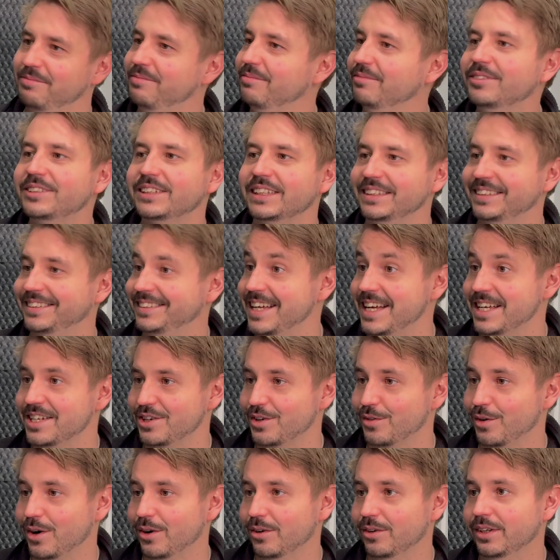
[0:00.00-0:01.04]
since day
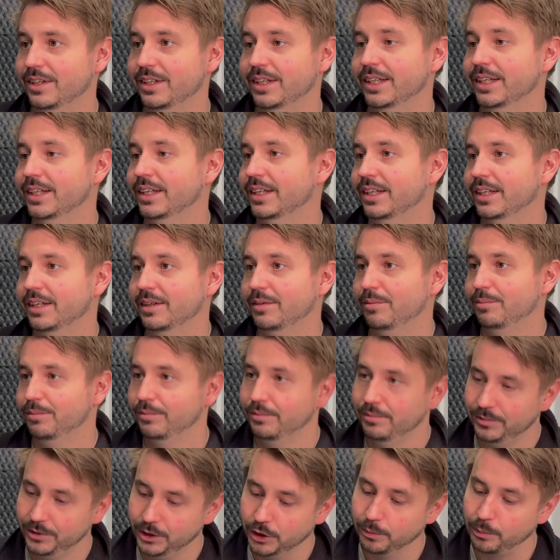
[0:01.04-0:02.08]
zero.
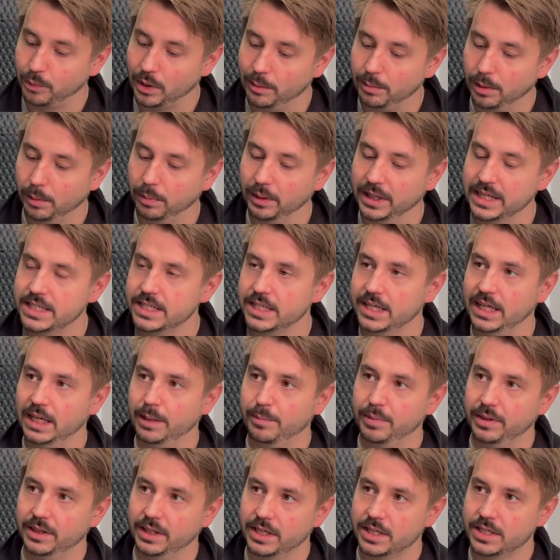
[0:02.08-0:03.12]
You probably
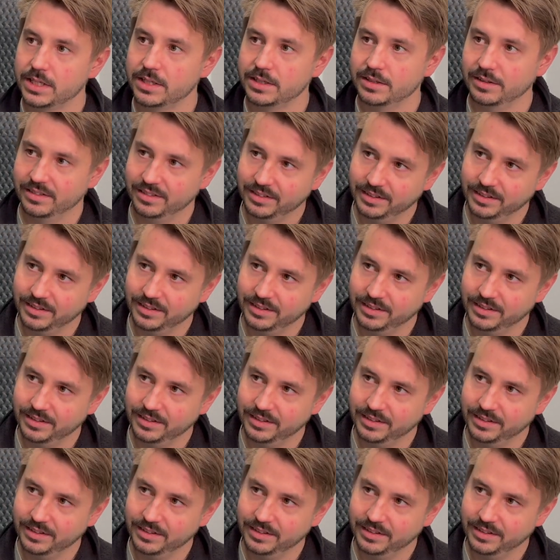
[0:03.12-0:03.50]
skip this